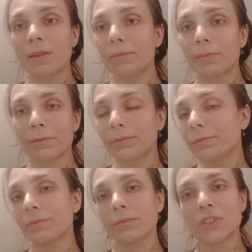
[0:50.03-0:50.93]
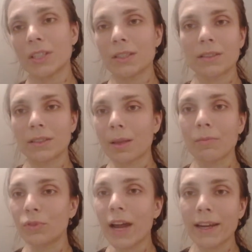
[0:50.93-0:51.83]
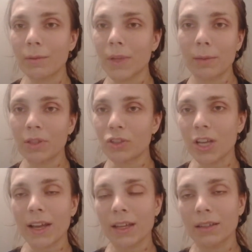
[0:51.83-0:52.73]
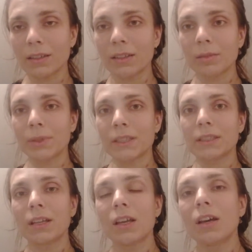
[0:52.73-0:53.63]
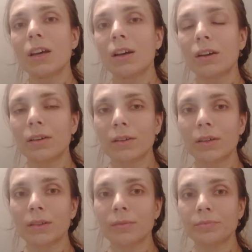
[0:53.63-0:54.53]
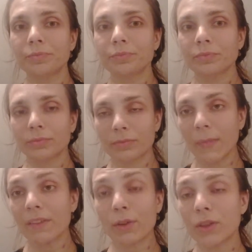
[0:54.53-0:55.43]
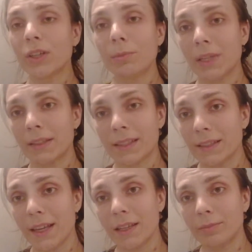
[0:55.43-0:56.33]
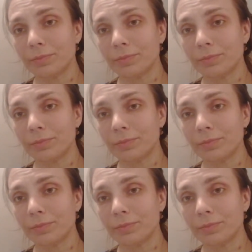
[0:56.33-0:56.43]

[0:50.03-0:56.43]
mm, just some running, maybe jogging a little bit um, for 30 minutes a day.